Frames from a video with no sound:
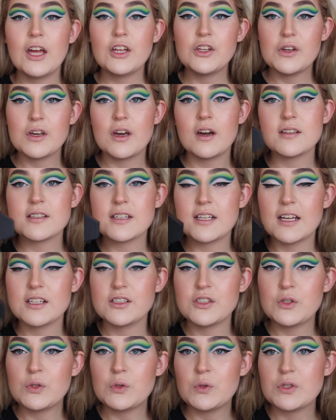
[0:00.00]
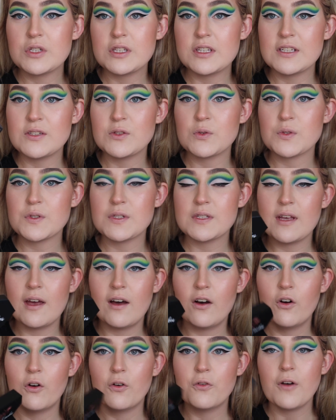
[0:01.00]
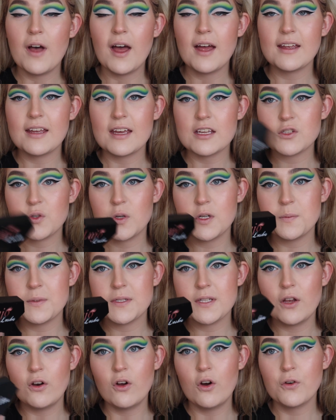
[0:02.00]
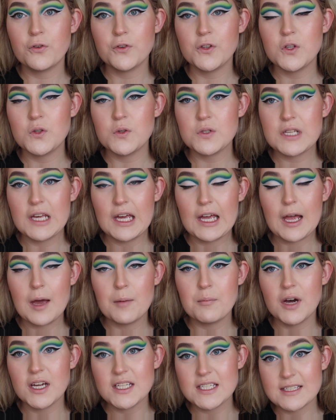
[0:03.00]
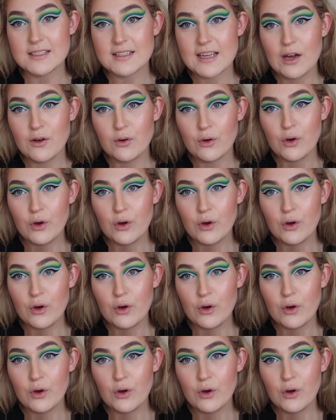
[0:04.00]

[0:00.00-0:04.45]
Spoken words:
you guys can actually order these yourself and get 20% off using my discount